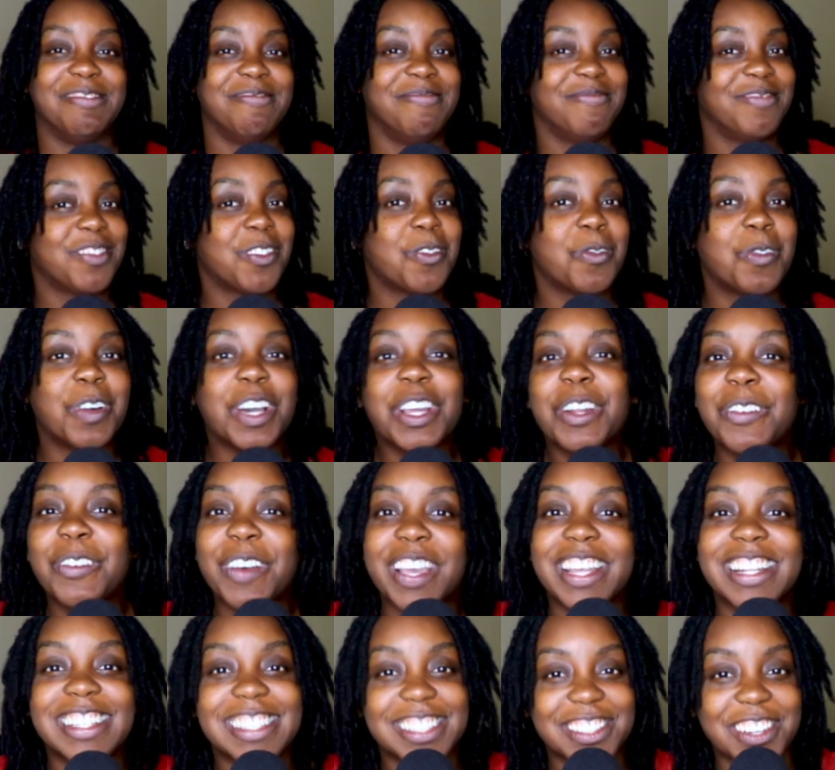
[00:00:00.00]
what a way
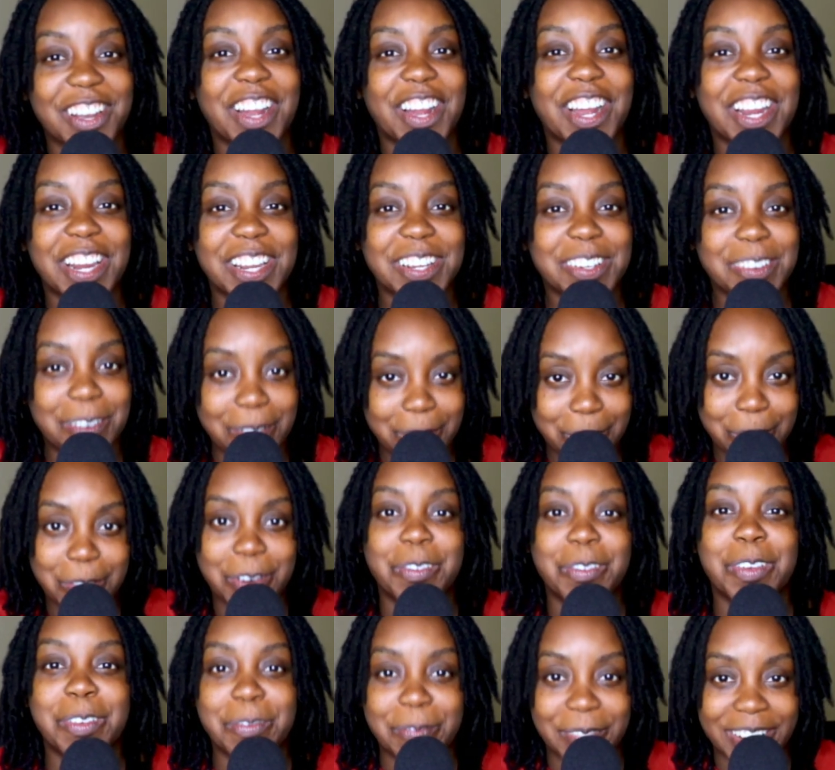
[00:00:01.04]
to start
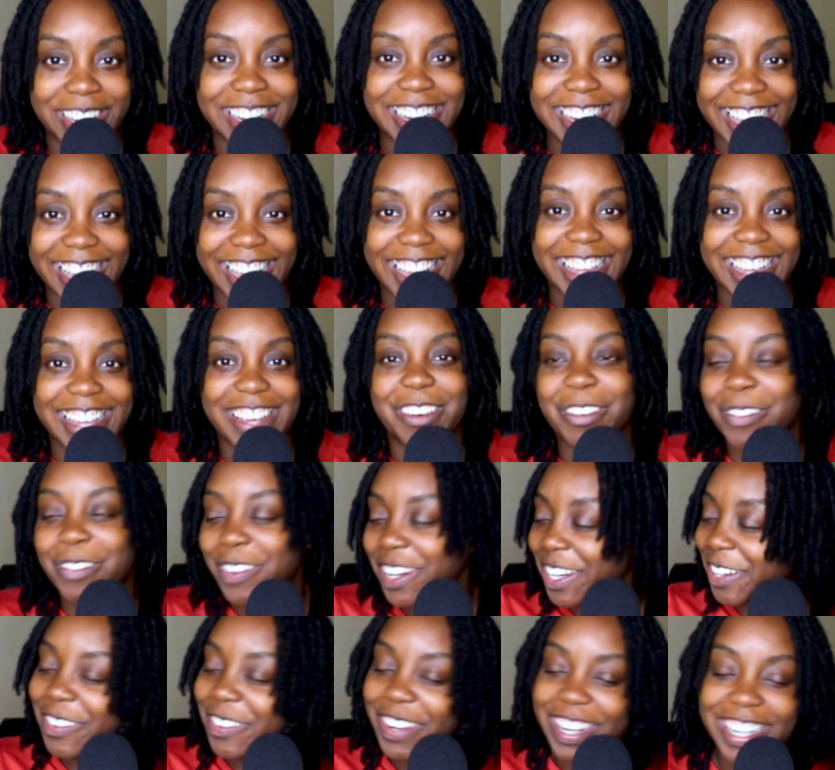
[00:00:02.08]
Movie Monday, or what
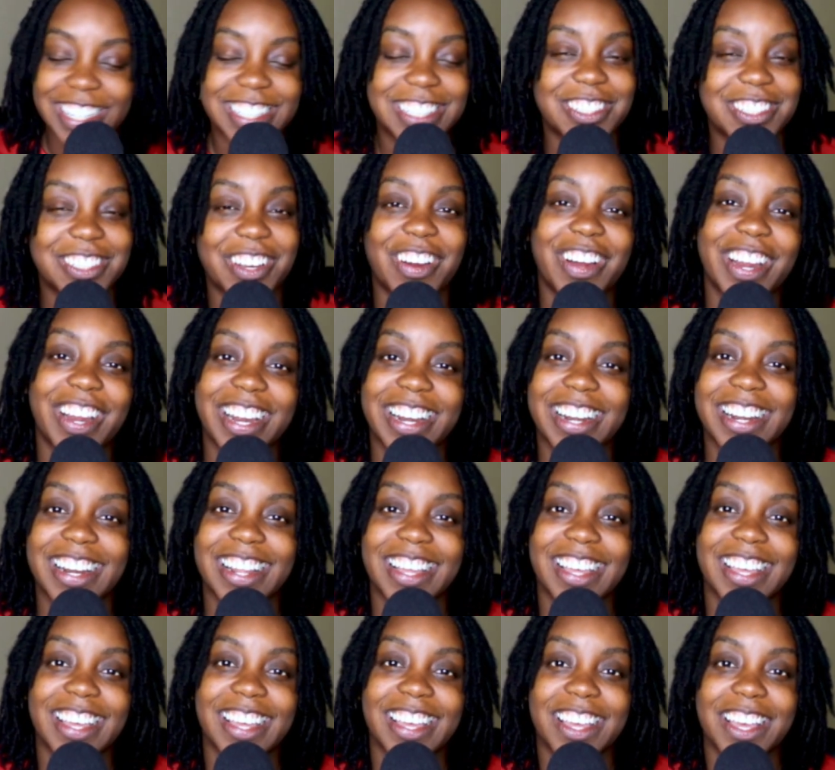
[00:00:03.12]
a way to start
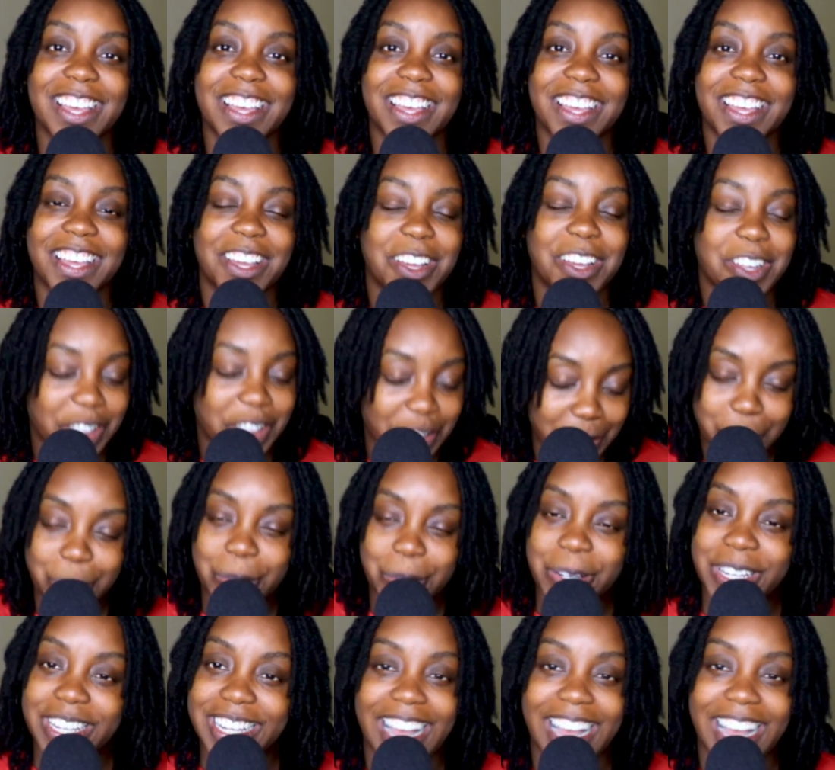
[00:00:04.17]
the week.